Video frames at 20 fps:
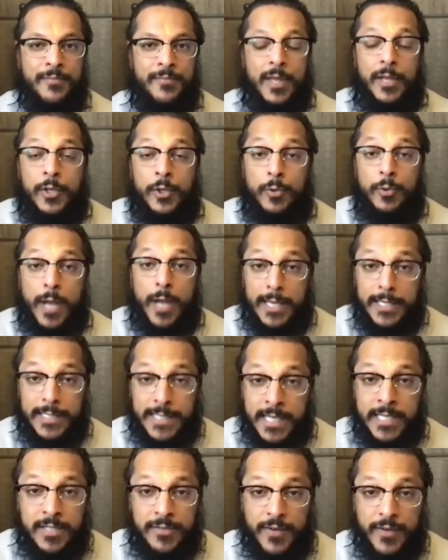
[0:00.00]
Then you'd
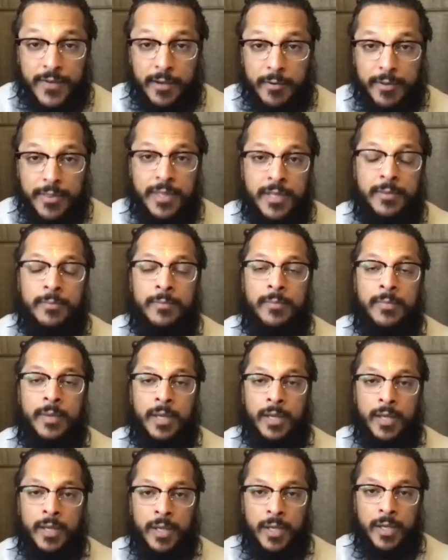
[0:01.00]
identify with him,
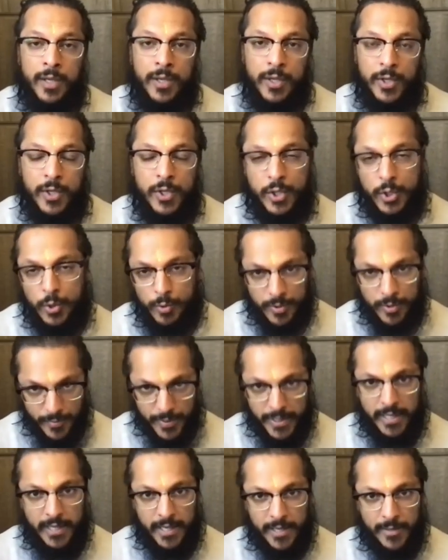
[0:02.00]
he would
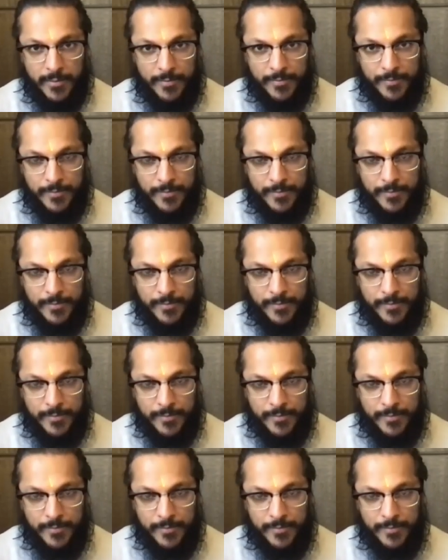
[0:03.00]
be here.